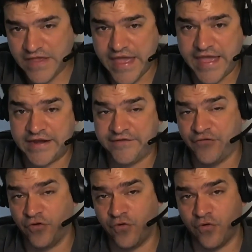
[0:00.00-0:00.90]
And if
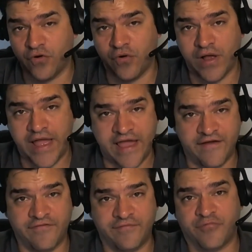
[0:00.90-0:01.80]
you
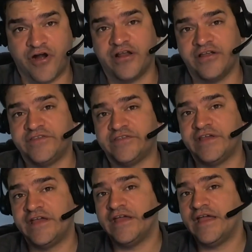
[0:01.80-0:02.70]
have products
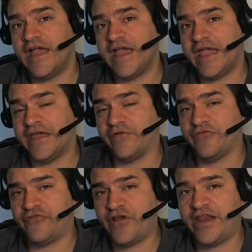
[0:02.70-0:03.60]
and or
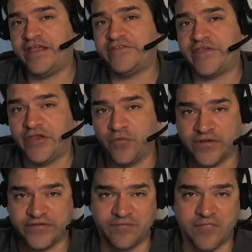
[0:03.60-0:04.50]
trainings and you
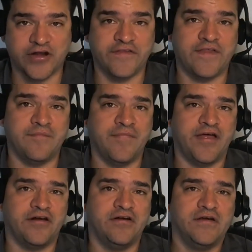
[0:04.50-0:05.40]
want to market them
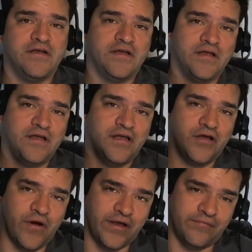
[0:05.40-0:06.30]
better,
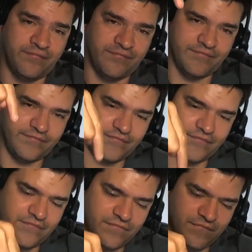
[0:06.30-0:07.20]
go ahead and
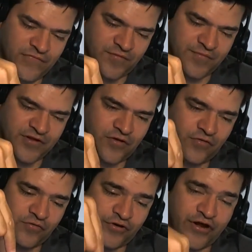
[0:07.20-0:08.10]
look
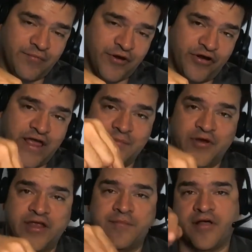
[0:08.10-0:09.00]
below. Your put your name,
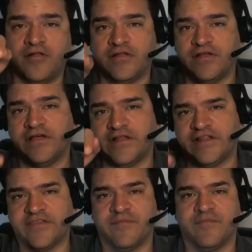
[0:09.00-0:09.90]
your email,
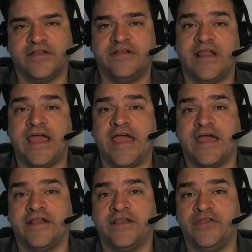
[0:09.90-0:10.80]
click the button,
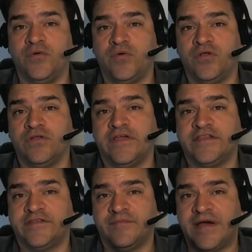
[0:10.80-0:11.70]
and you will
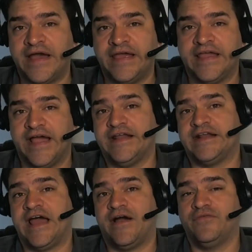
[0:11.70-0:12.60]
get my guide
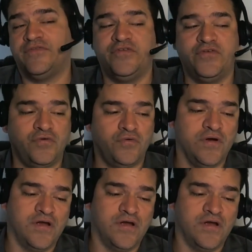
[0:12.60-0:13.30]
on how to